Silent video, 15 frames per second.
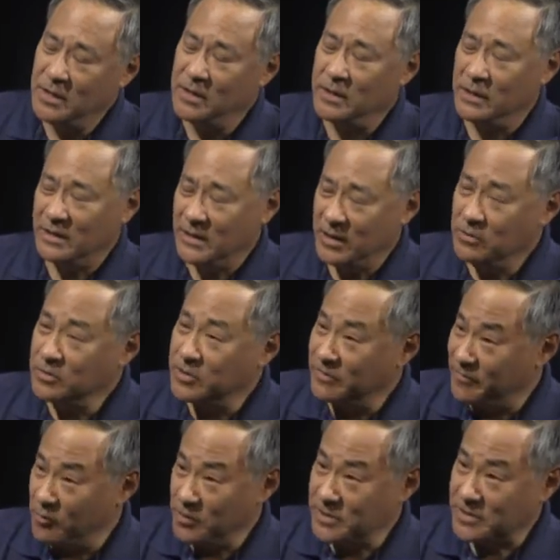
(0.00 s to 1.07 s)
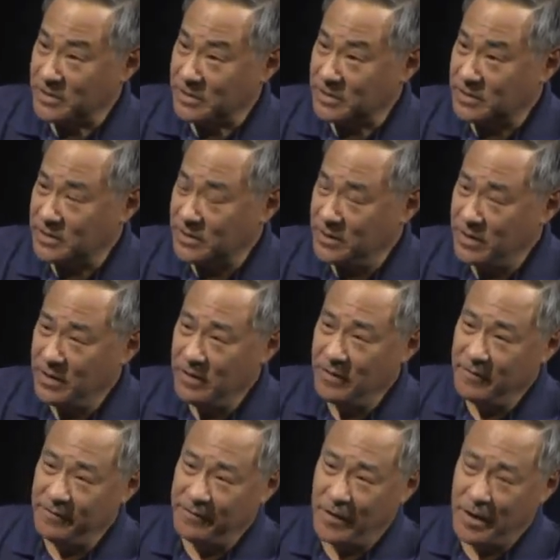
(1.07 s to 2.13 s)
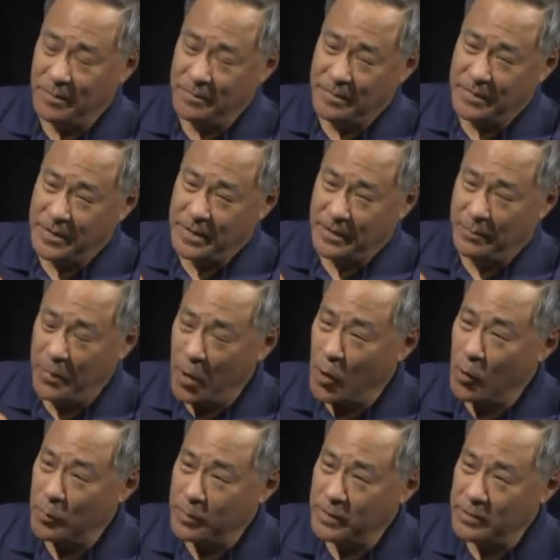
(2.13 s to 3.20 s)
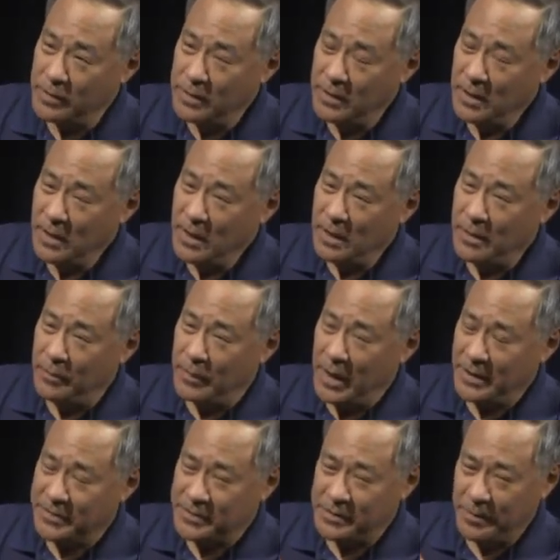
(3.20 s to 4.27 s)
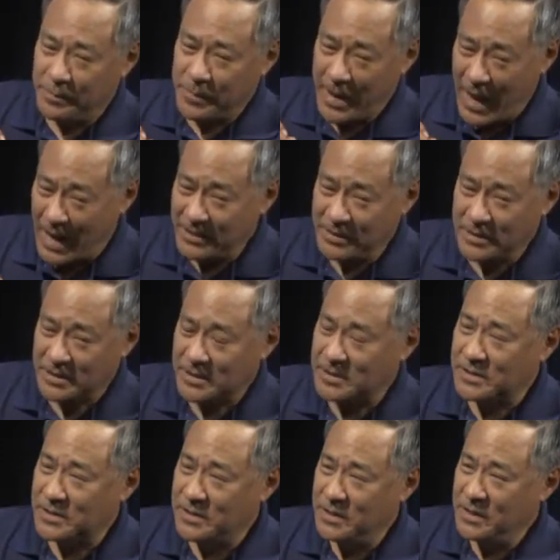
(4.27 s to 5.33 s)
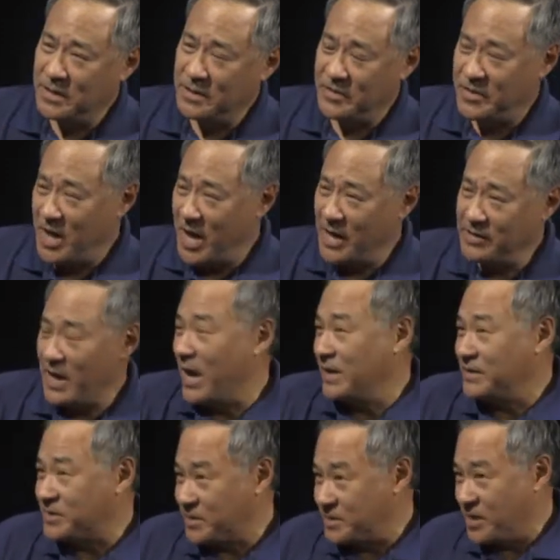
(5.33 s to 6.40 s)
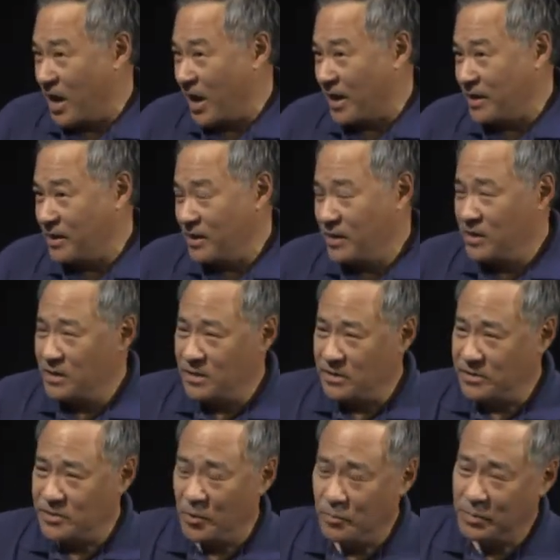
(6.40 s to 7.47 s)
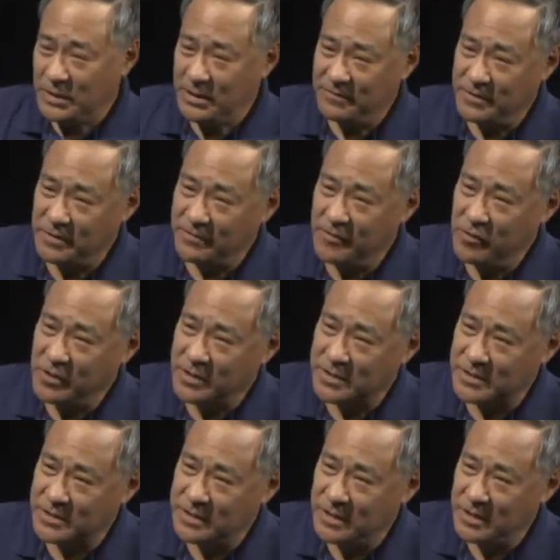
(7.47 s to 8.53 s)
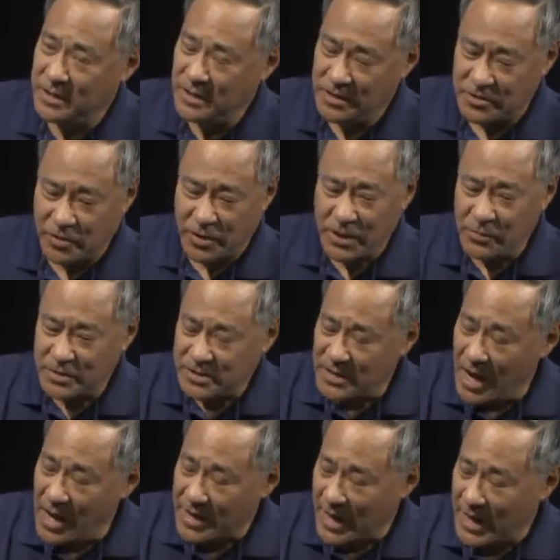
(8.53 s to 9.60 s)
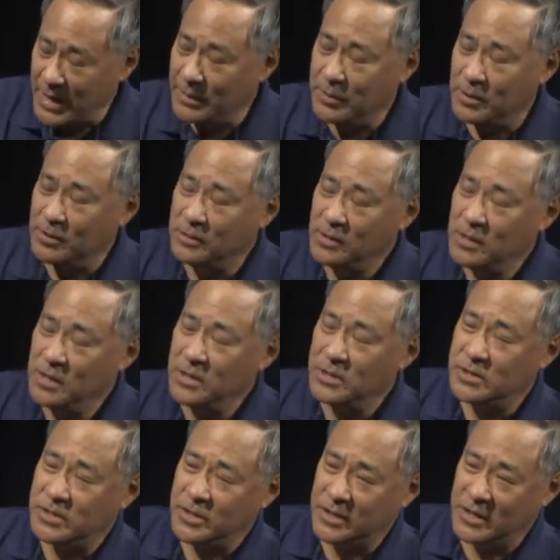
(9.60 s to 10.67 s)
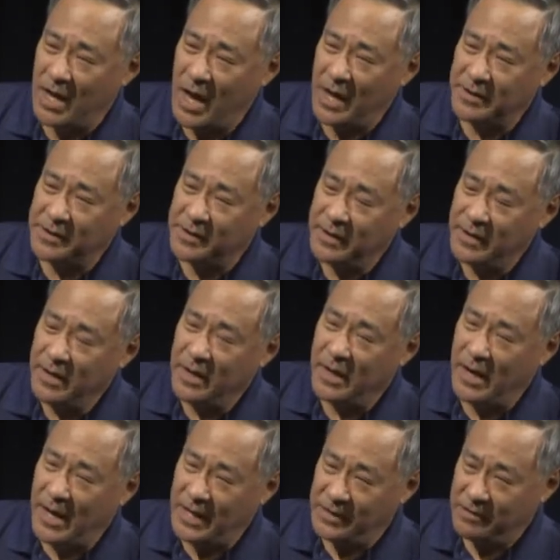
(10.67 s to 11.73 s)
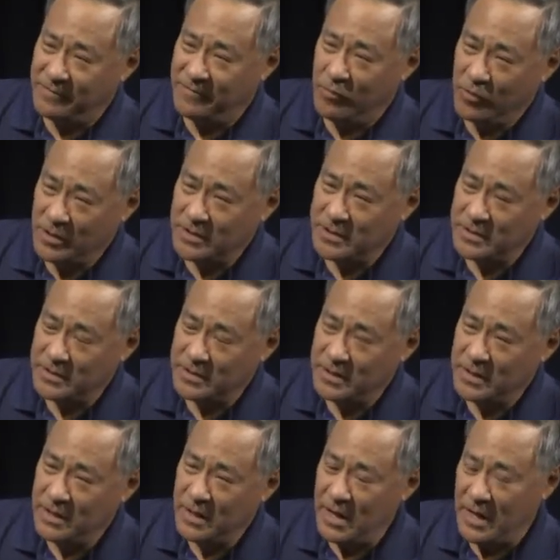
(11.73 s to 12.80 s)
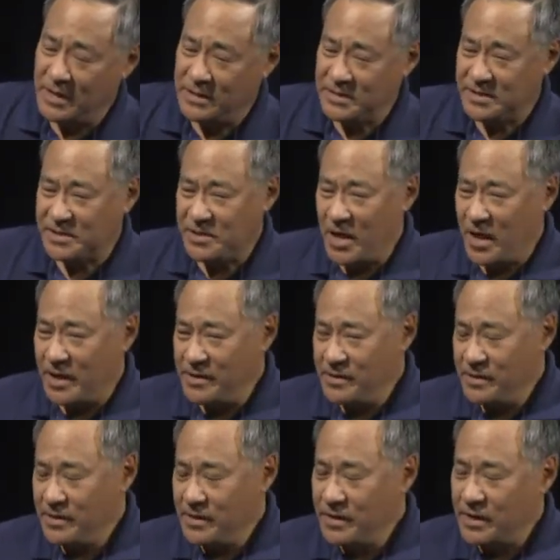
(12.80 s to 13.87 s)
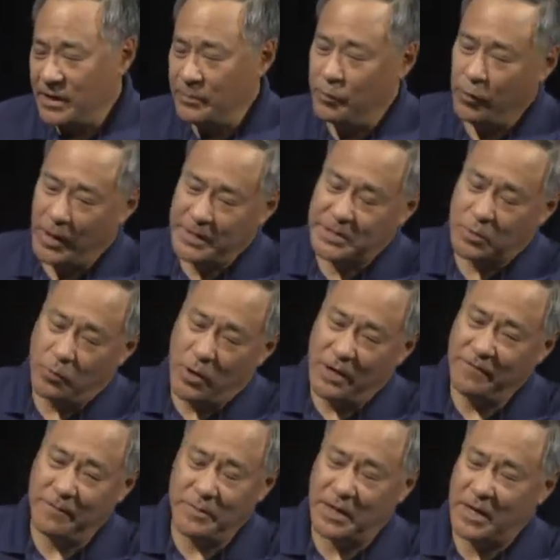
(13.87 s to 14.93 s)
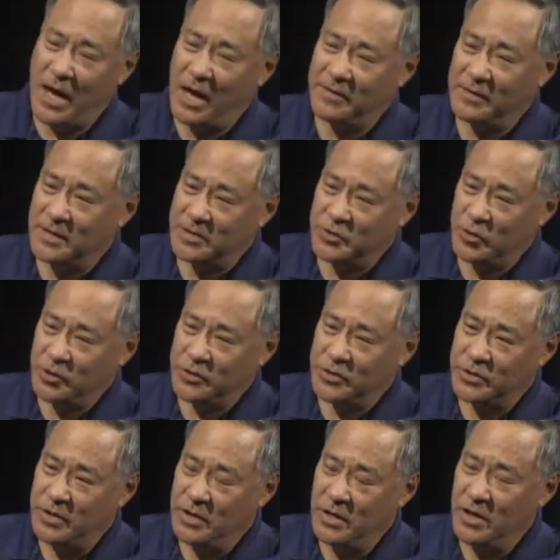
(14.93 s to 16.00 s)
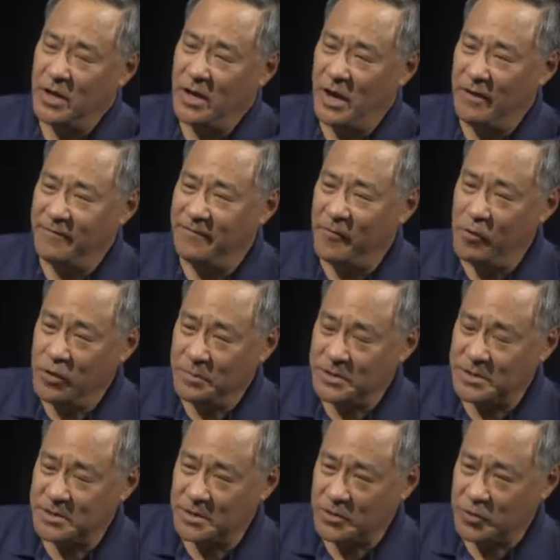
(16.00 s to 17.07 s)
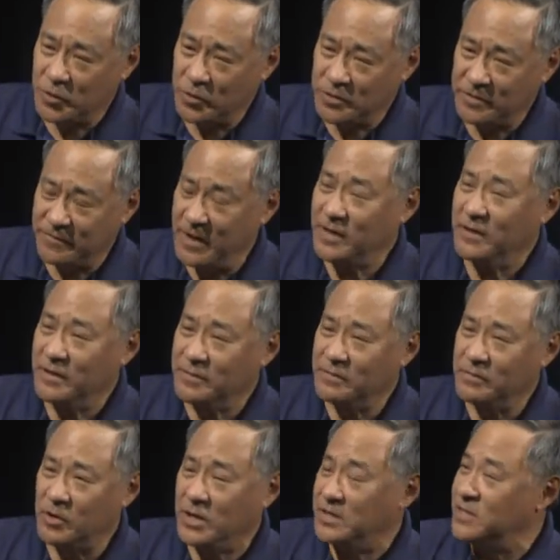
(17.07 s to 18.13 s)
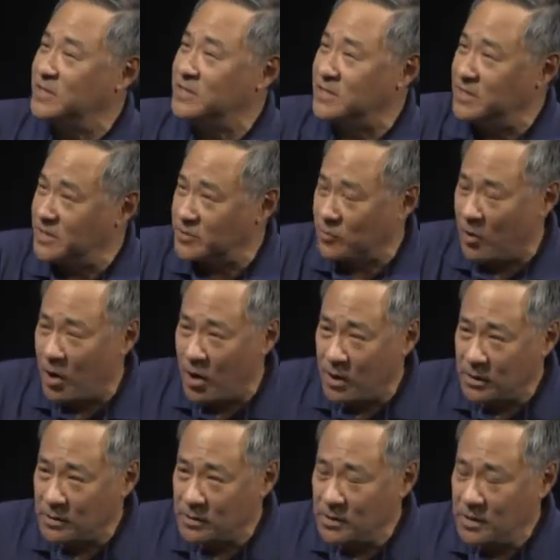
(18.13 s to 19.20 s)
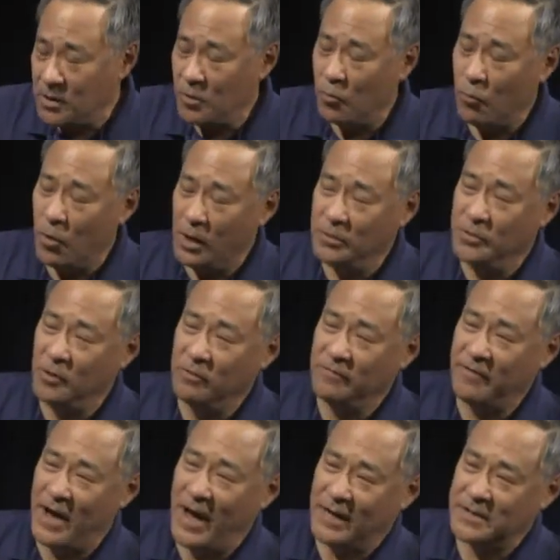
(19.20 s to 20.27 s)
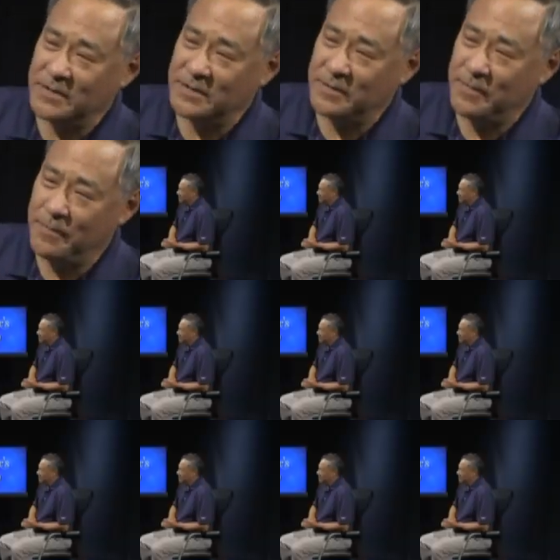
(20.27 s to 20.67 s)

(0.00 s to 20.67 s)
legal divorces from the Pope, but the Catholics then and today don't believe in divorce. So he was not able to get a divorce and instead, he breaks away from the Catholic Church and forms the Church of England. Okay, th these are all well known facts. Yeah.